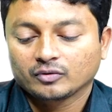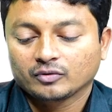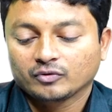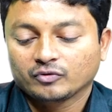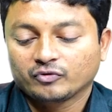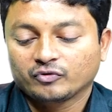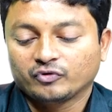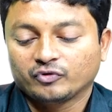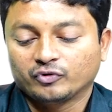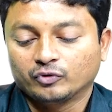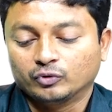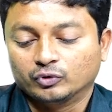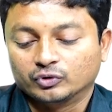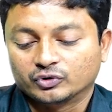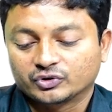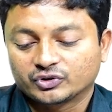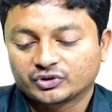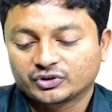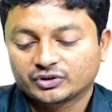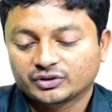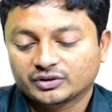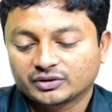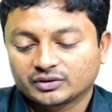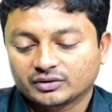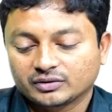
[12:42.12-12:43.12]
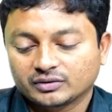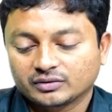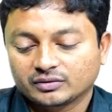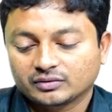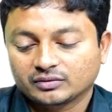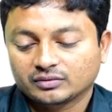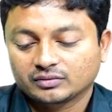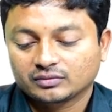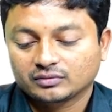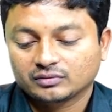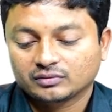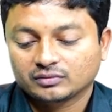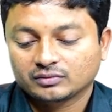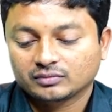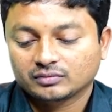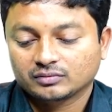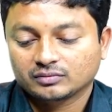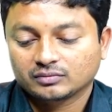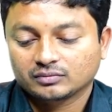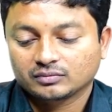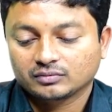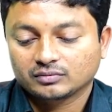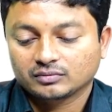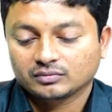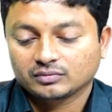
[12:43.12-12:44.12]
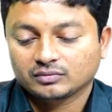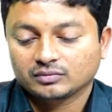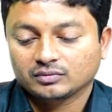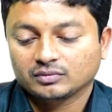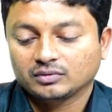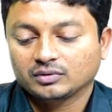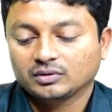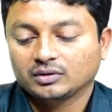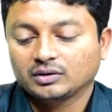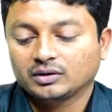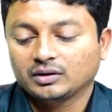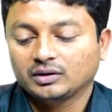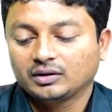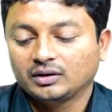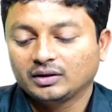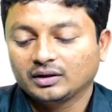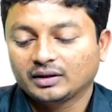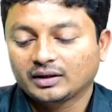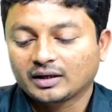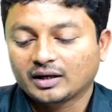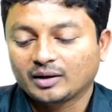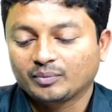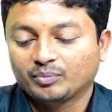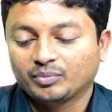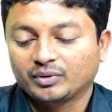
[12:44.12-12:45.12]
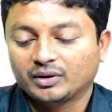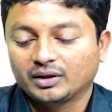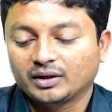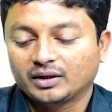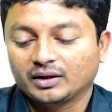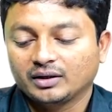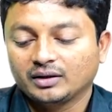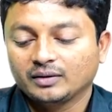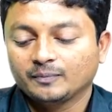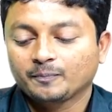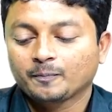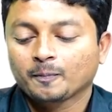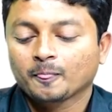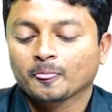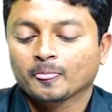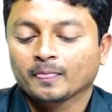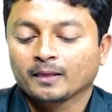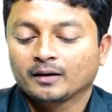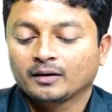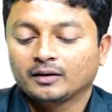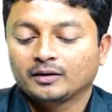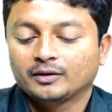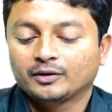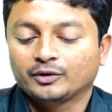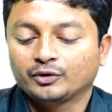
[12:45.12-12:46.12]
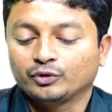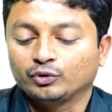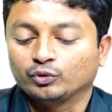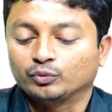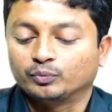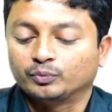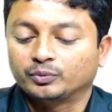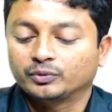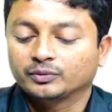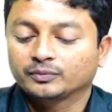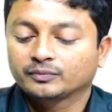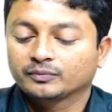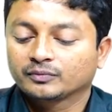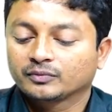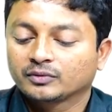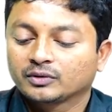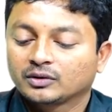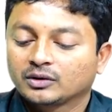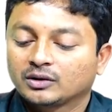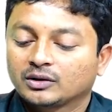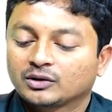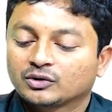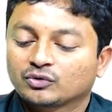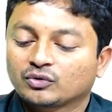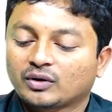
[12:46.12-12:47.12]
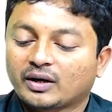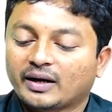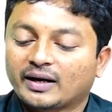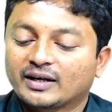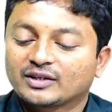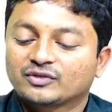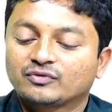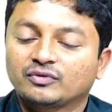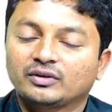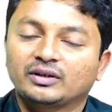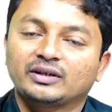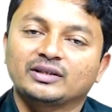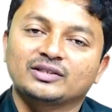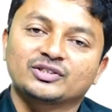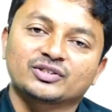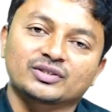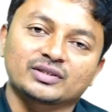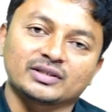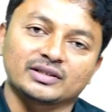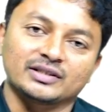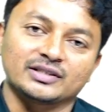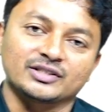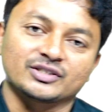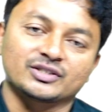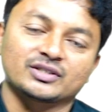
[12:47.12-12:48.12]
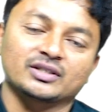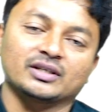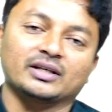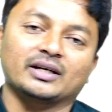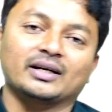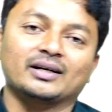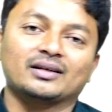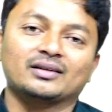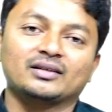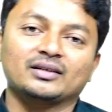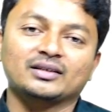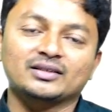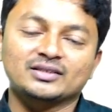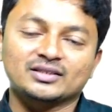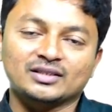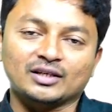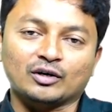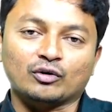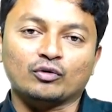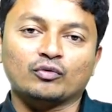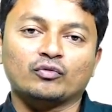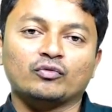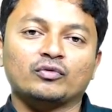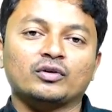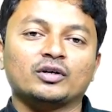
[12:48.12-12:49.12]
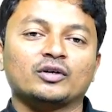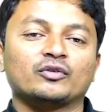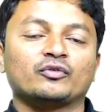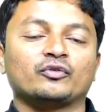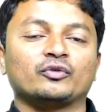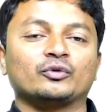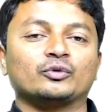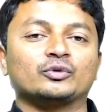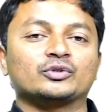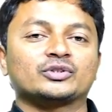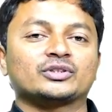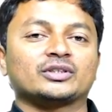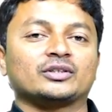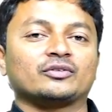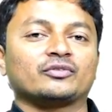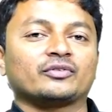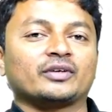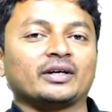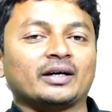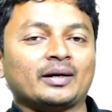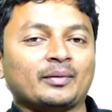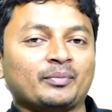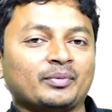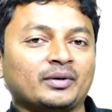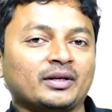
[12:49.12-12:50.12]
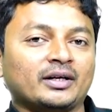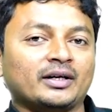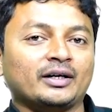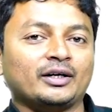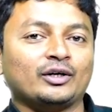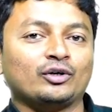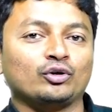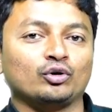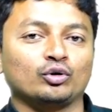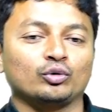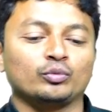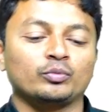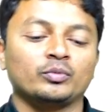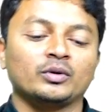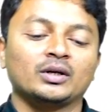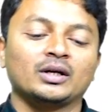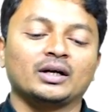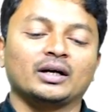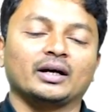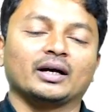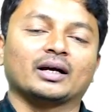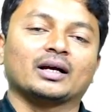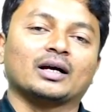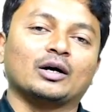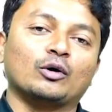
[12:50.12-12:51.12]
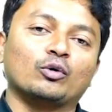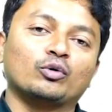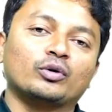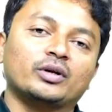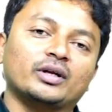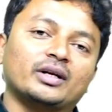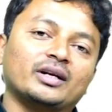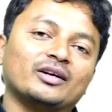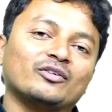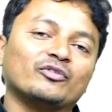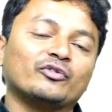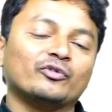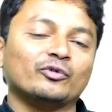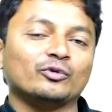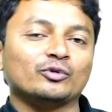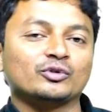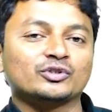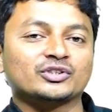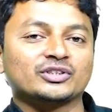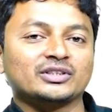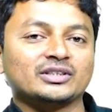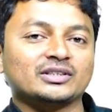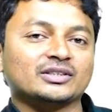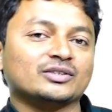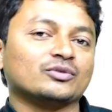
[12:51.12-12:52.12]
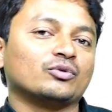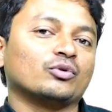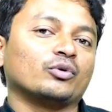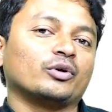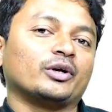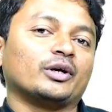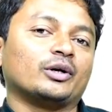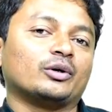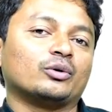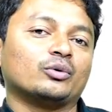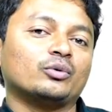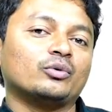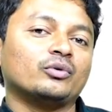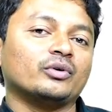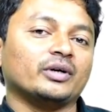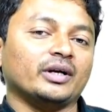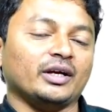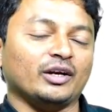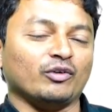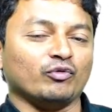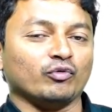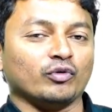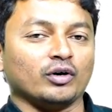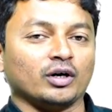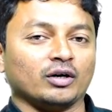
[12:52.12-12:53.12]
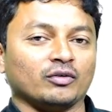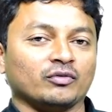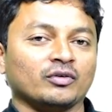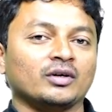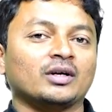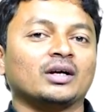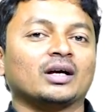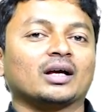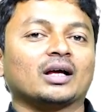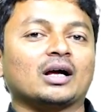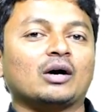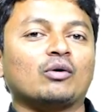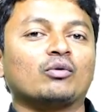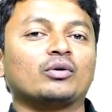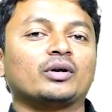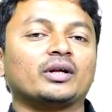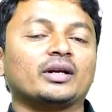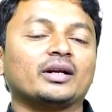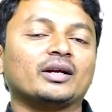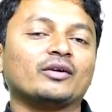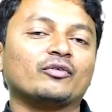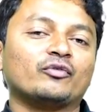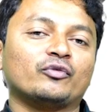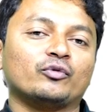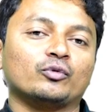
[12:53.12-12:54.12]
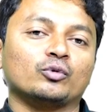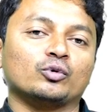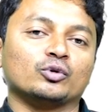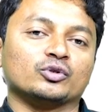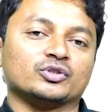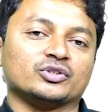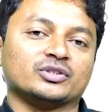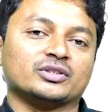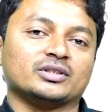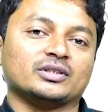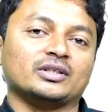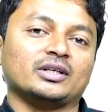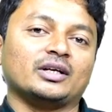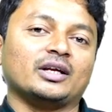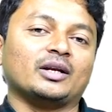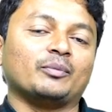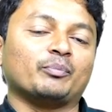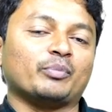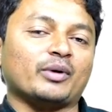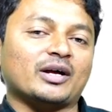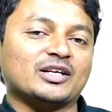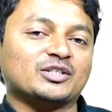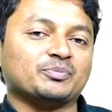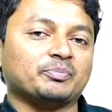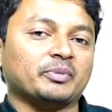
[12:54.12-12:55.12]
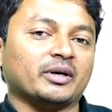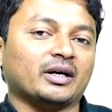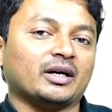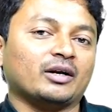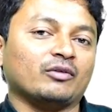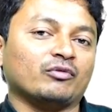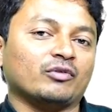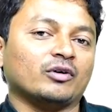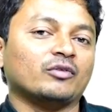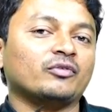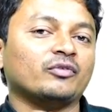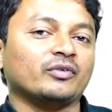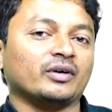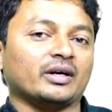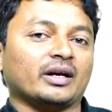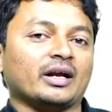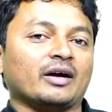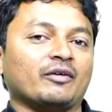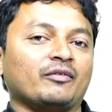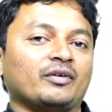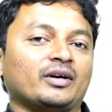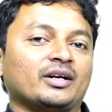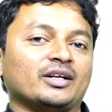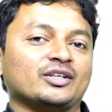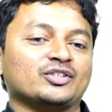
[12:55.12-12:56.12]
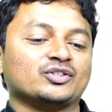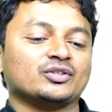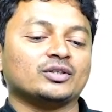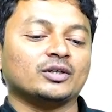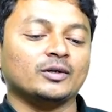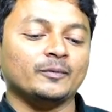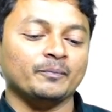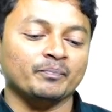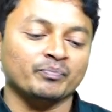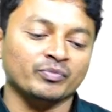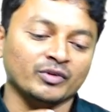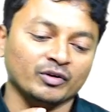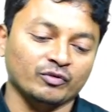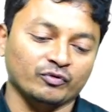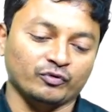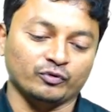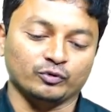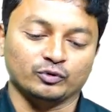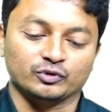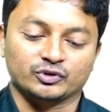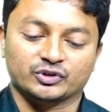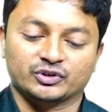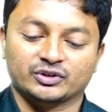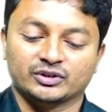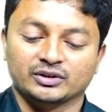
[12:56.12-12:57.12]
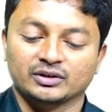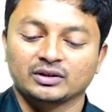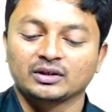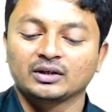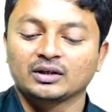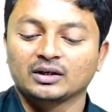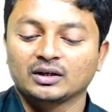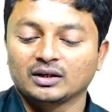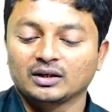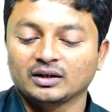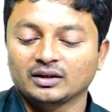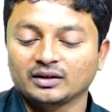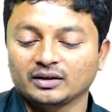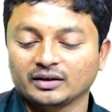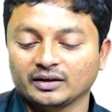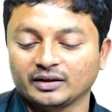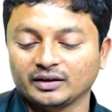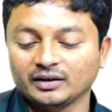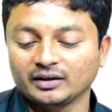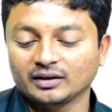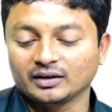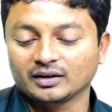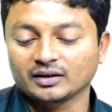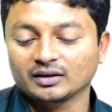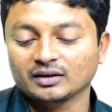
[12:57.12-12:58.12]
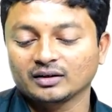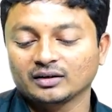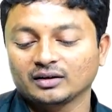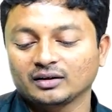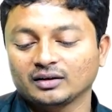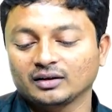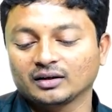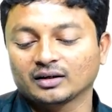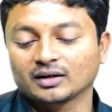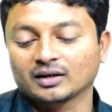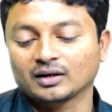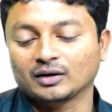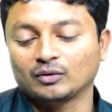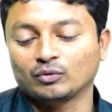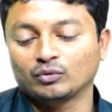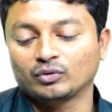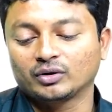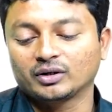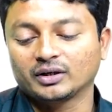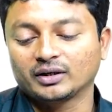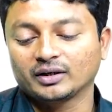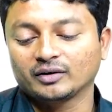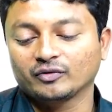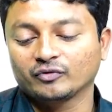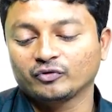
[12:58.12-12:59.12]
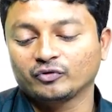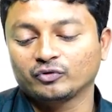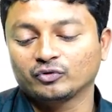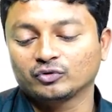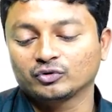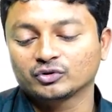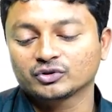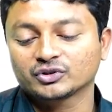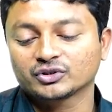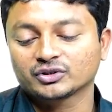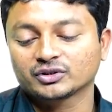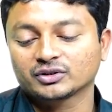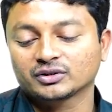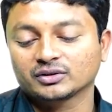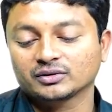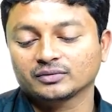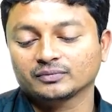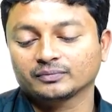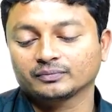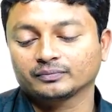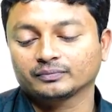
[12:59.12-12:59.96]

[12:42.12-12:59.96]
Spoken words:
force in the capillary tube. So as we discussed, at this downward force of capillary tube, a countering force is going to involve. Countering force in perspective of gravitational force. Here a countering force,